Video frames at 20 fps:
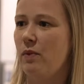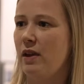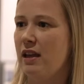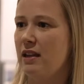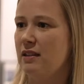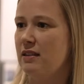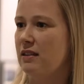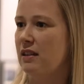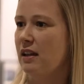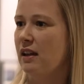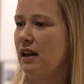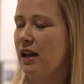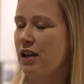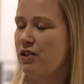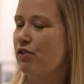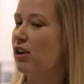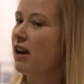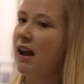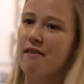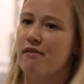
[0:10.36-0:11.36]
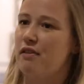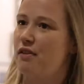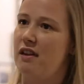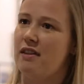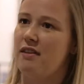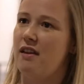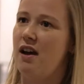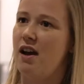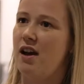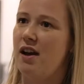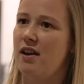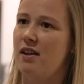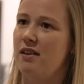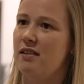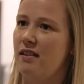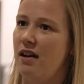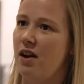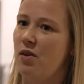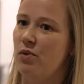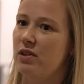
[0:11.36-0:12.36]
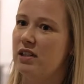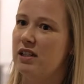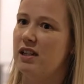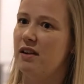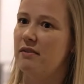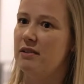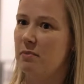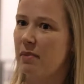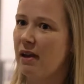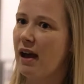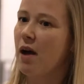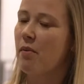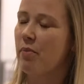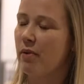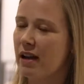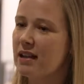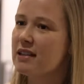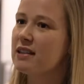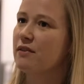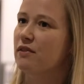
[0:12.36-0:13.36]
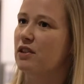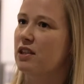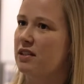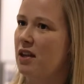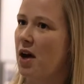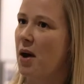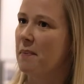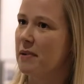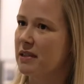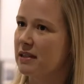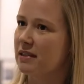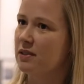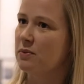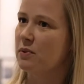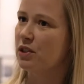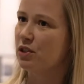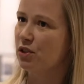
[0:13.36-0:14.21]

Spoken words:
is really everything that I wanted. I was a bit apprehensive to start a business with a